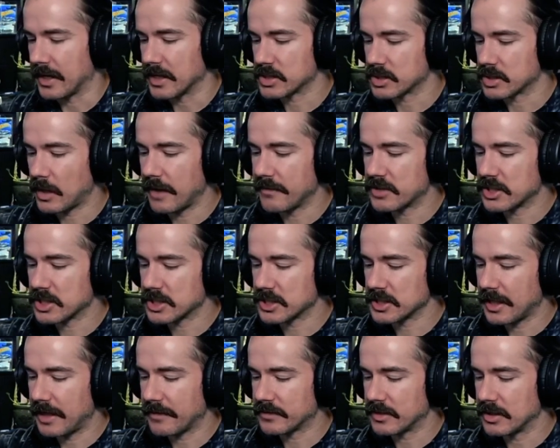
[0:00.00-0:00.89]
So I've just
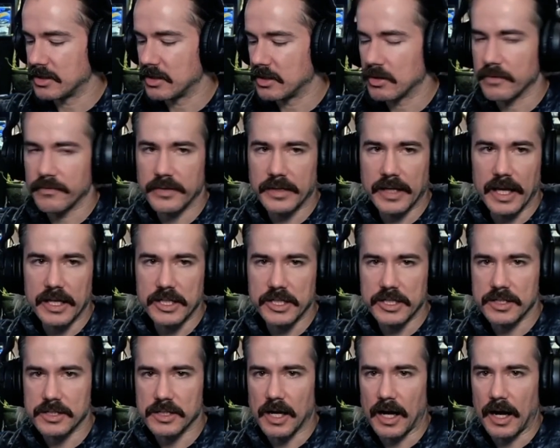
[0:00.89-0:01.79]
left the
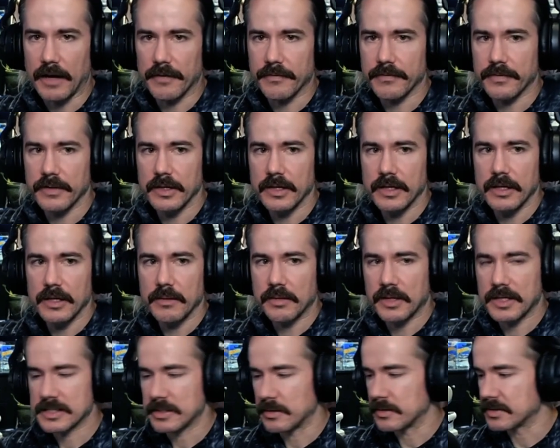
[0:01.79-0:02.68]
notifications off
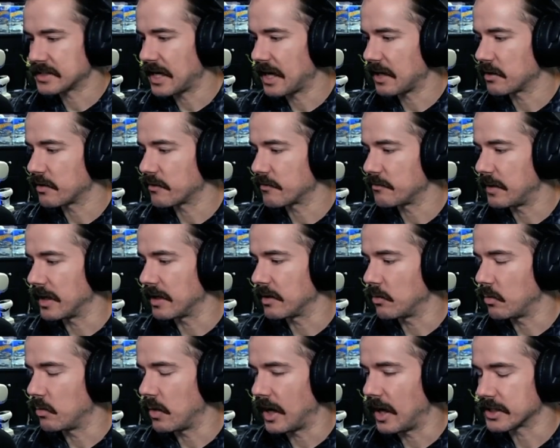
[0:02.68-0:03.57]
because I was tired of my
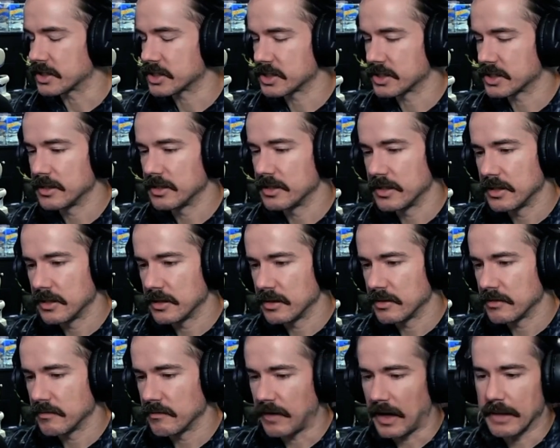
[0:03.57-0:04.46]
watch
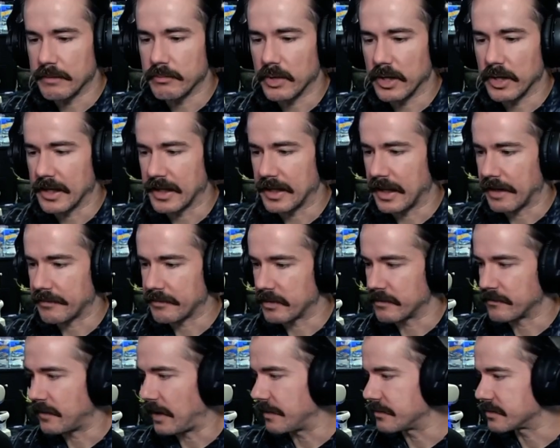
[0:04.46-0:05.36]
vibrating every
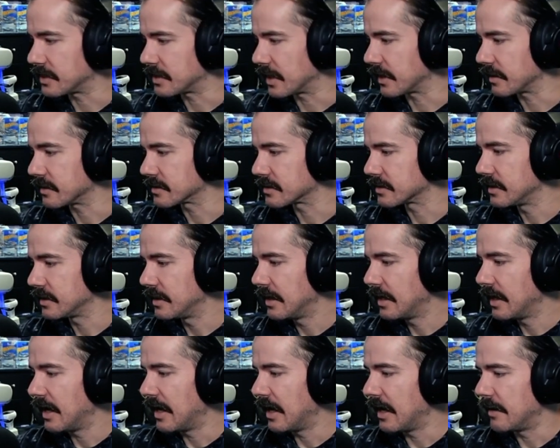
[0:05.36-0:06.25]
5 seconds.
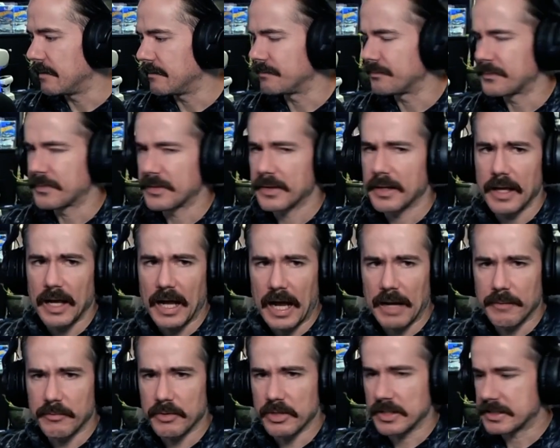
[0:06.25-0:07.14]
I'm
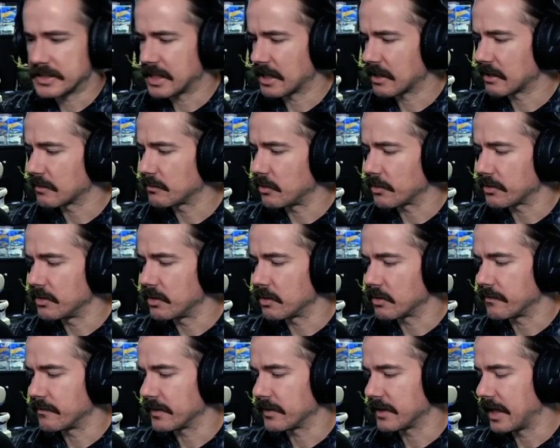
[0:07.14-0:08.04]
really terrible with
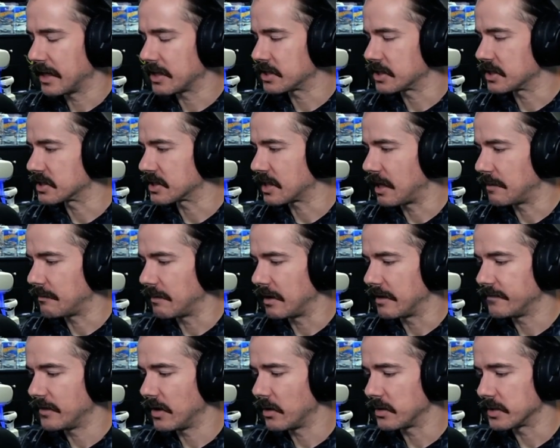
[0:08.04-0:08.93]
notifications on my
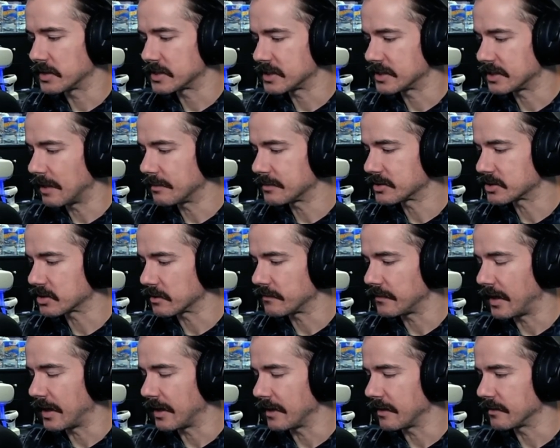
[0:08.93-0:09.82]
phone as a dumpster
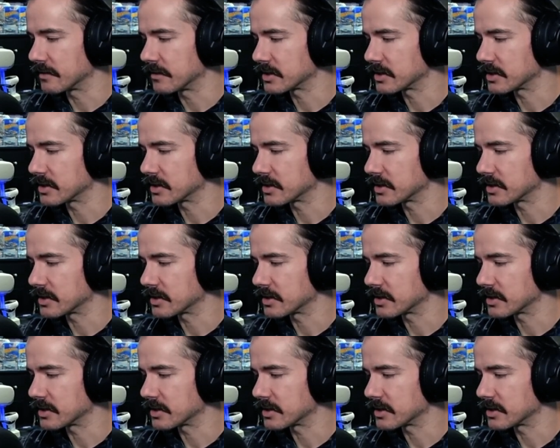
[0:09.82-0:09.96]
fire.